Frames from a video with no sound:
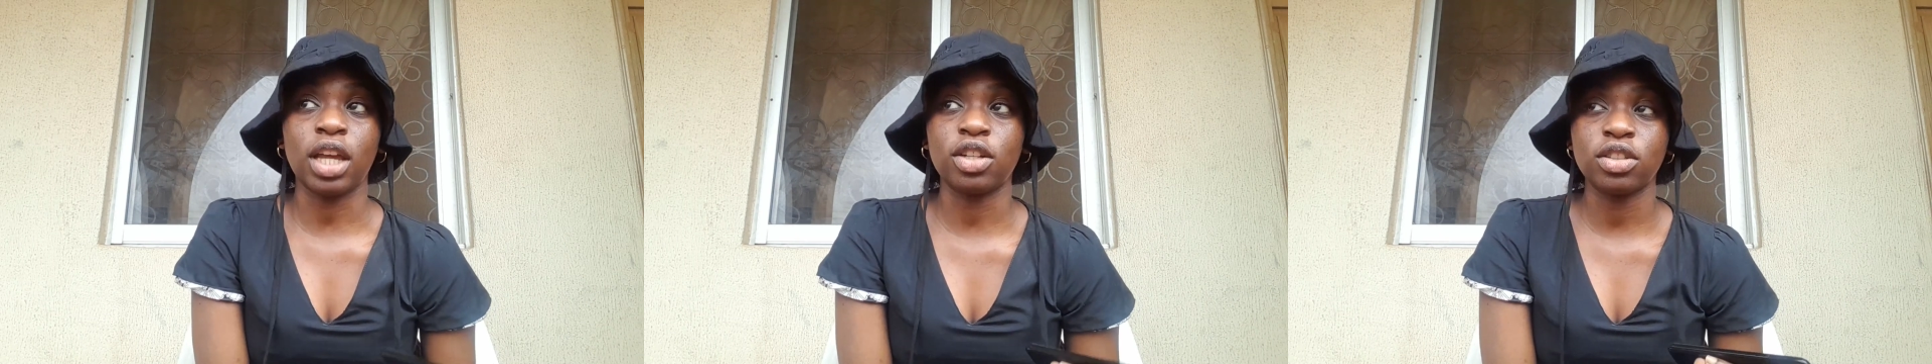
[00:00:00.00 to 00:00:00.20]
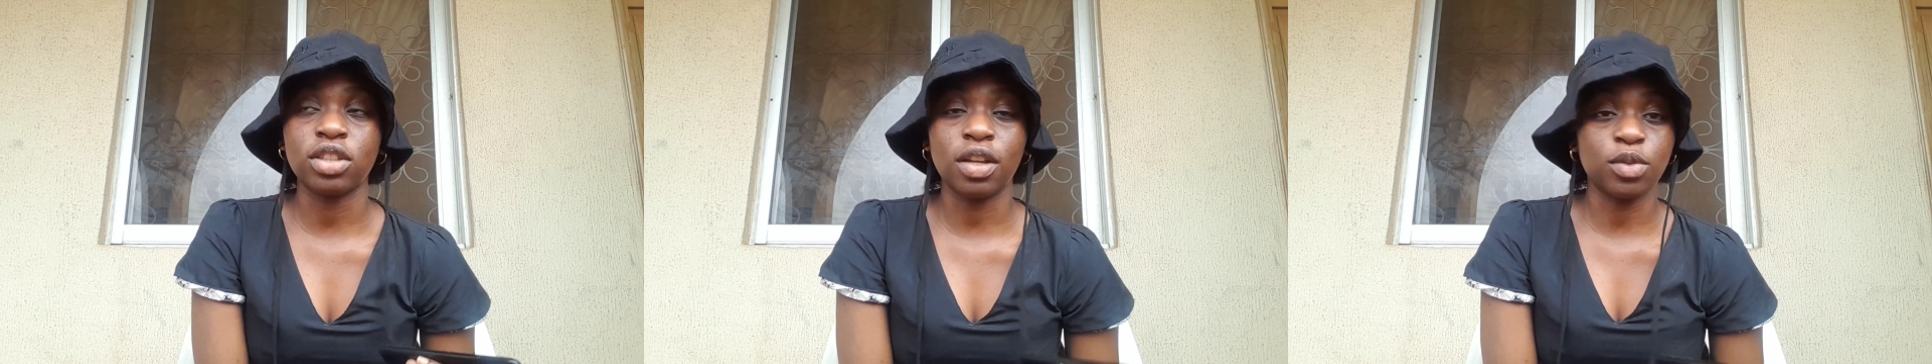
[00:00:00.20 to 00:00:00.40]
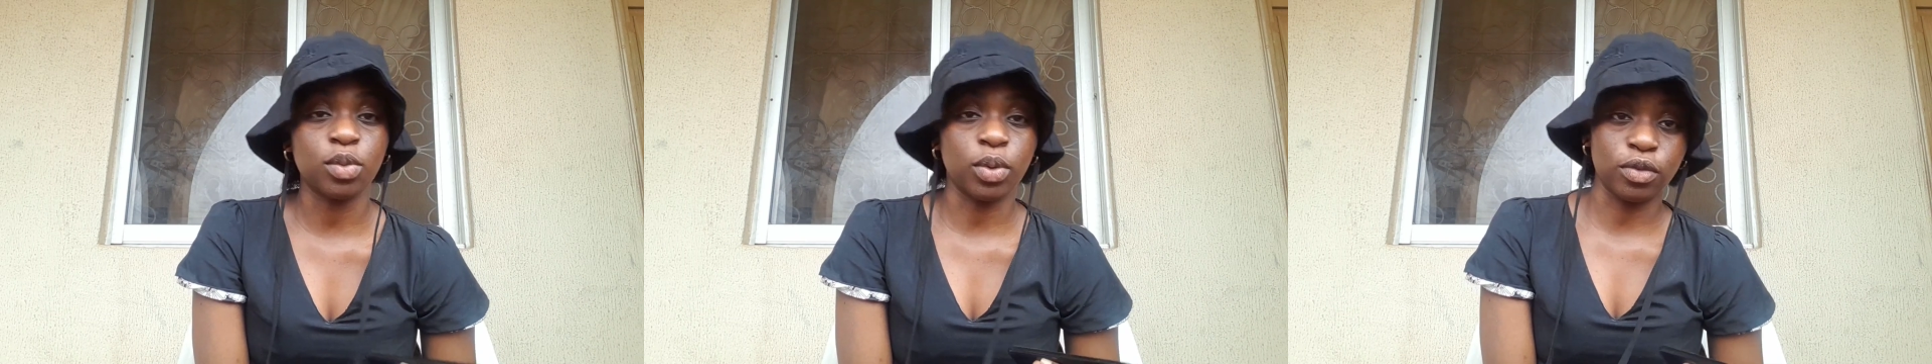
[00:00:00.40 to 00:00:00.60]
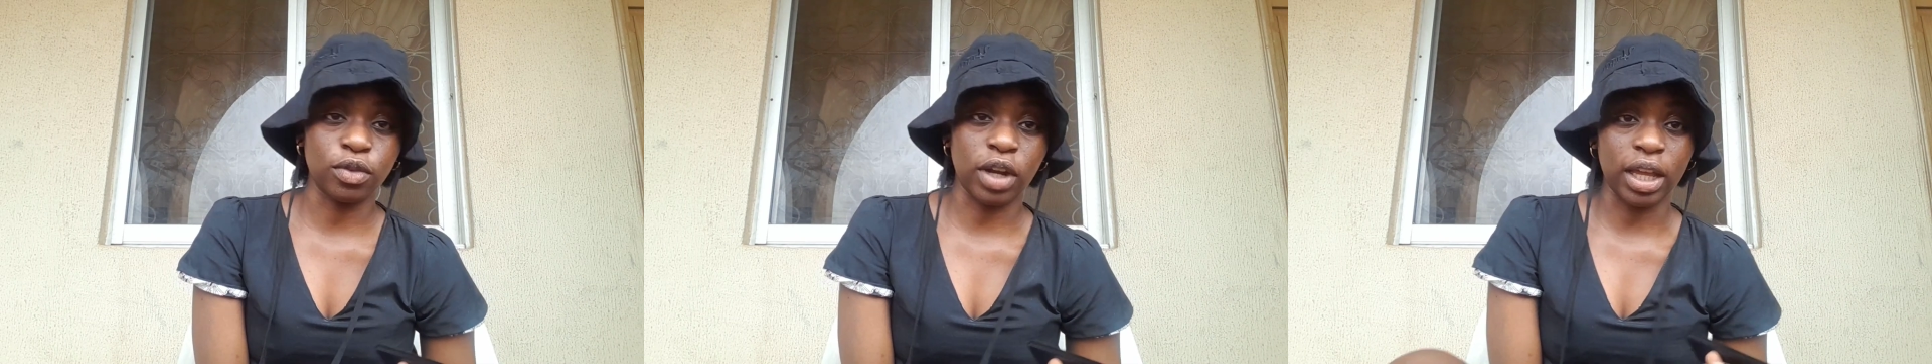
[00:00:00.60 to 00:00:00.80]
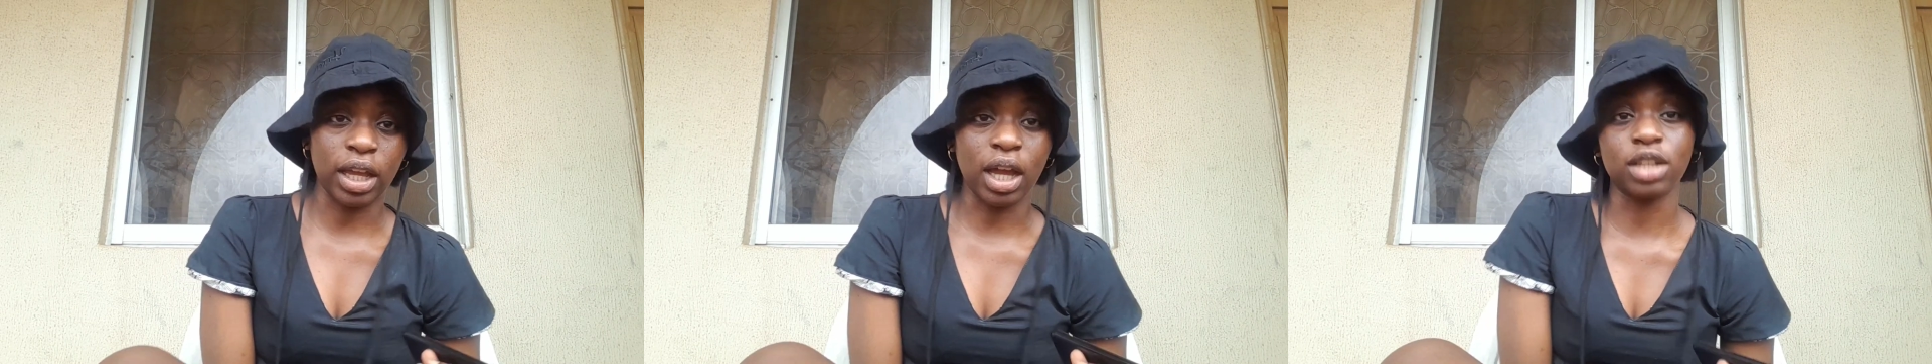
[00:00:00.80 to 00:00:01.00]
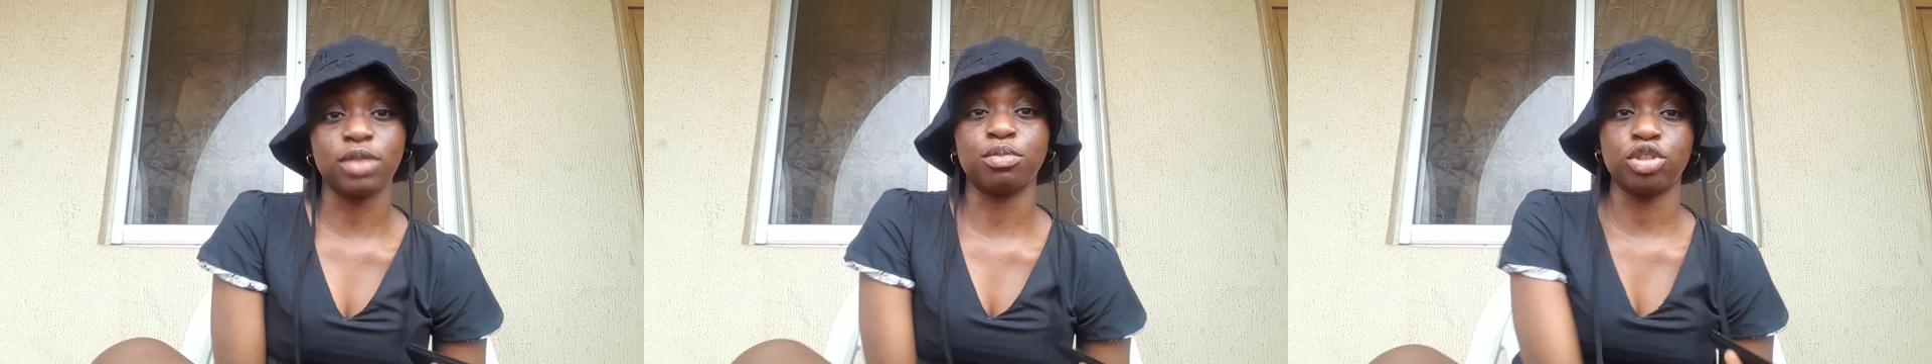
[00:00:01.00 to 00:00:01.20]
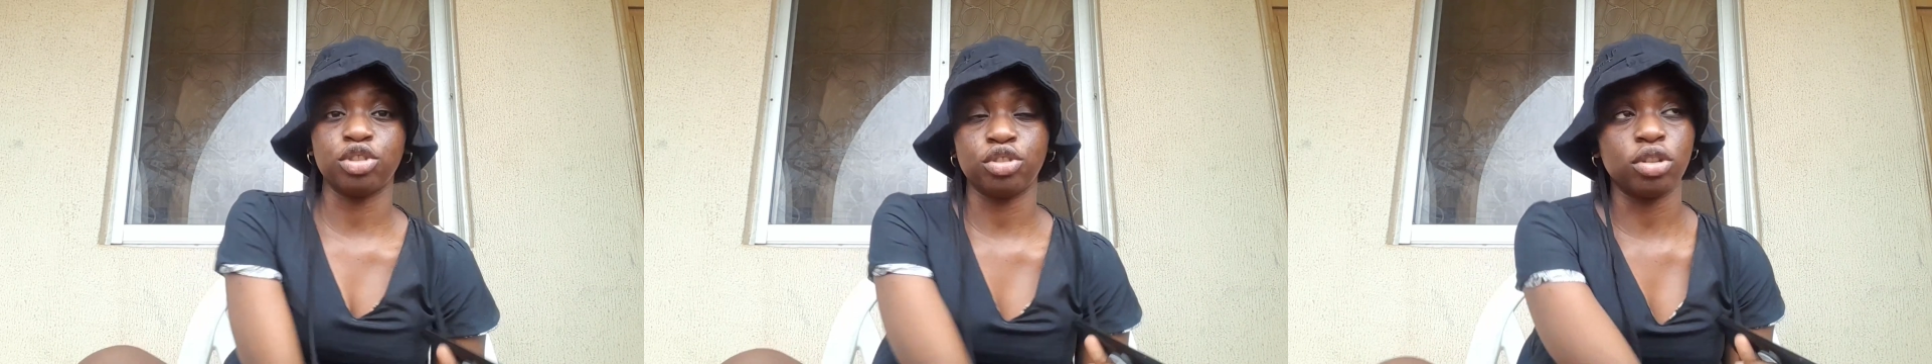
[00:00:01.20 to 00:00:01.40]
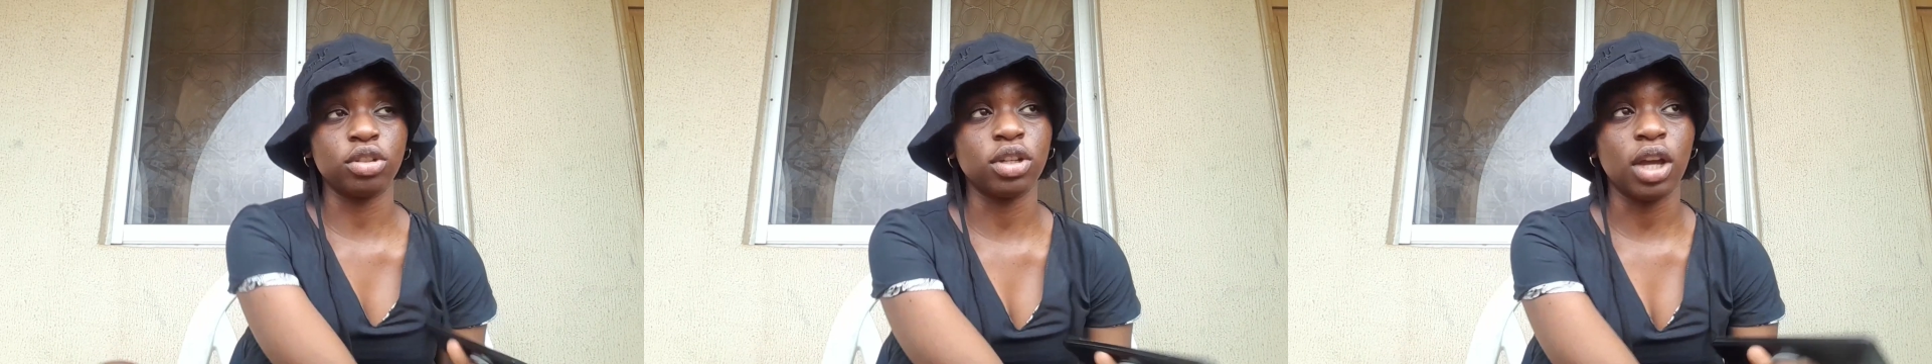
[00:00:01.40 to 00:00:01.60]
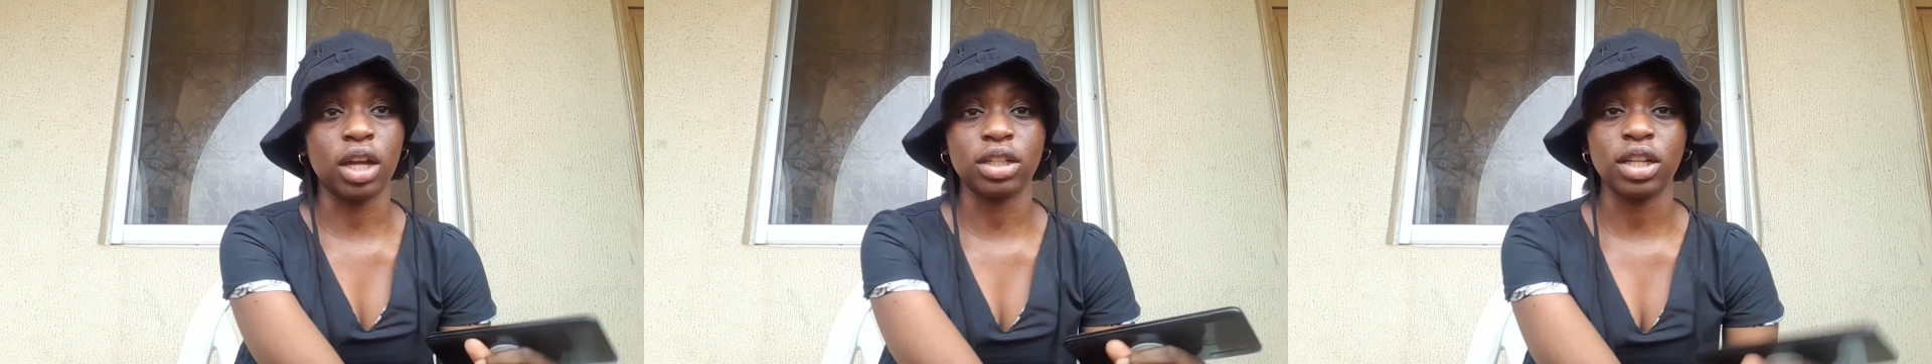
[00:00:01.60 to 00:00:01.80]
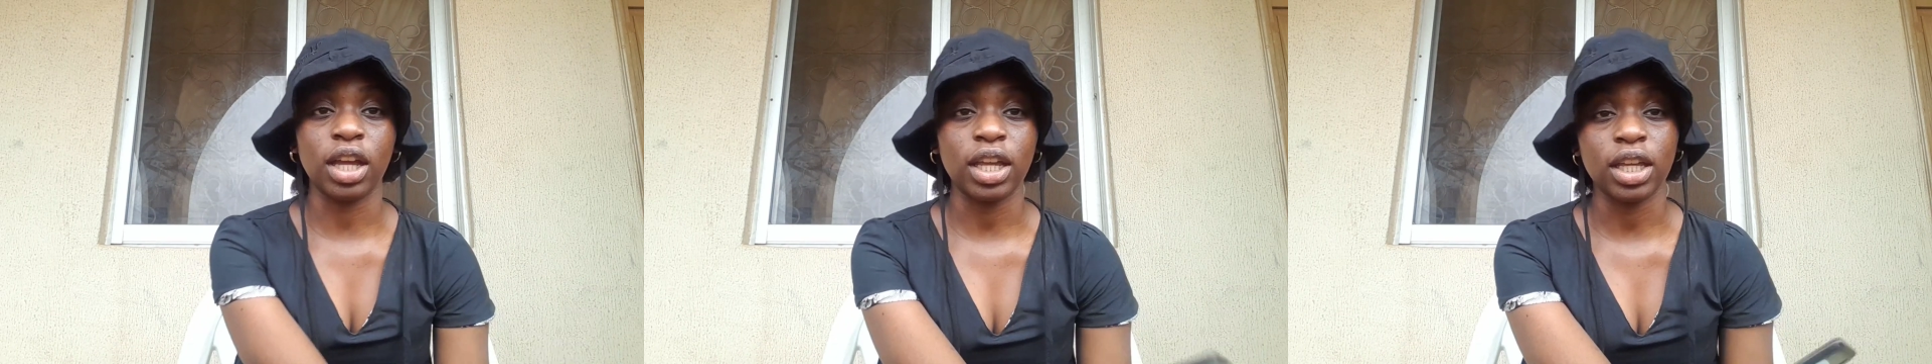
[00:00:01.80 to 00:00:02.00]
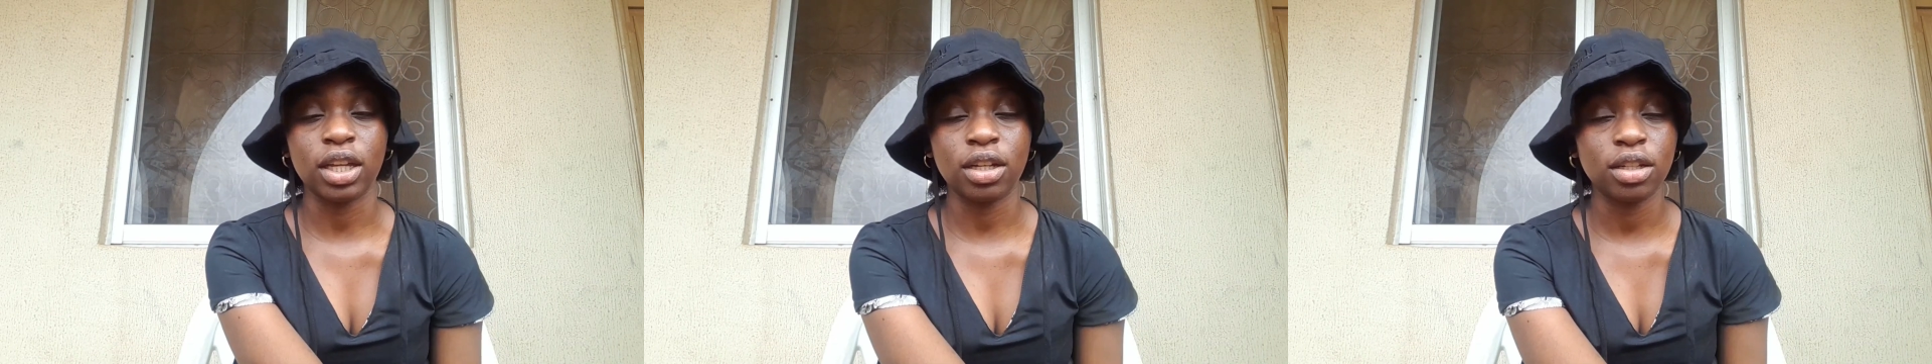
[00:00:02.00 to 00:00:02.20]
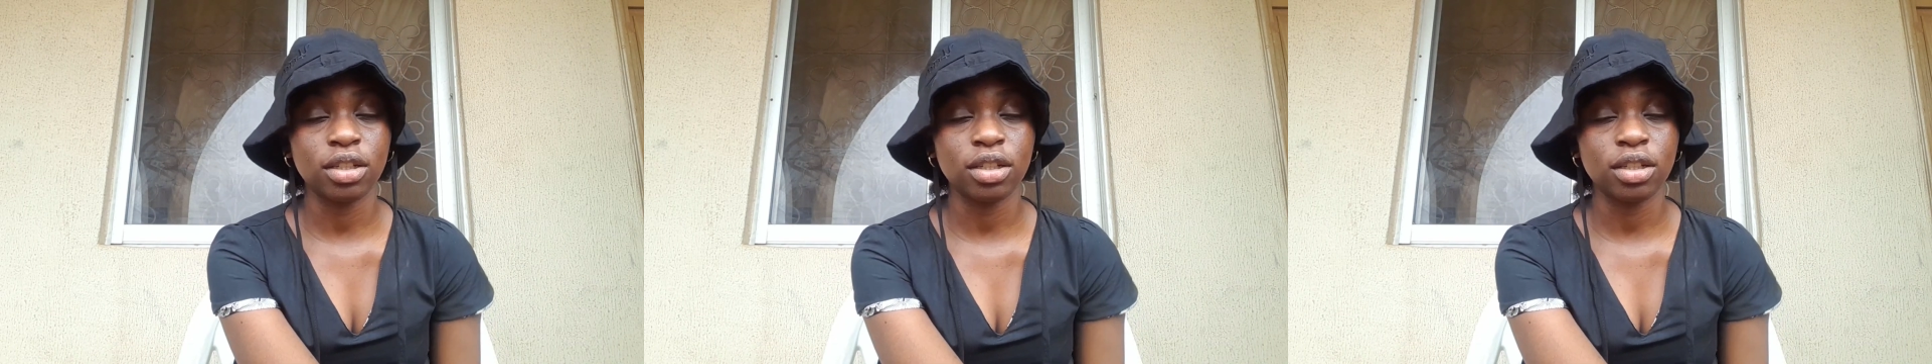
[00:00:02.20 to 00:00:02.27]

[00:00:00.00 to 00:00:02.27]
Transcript: I just have to wait for like admission and like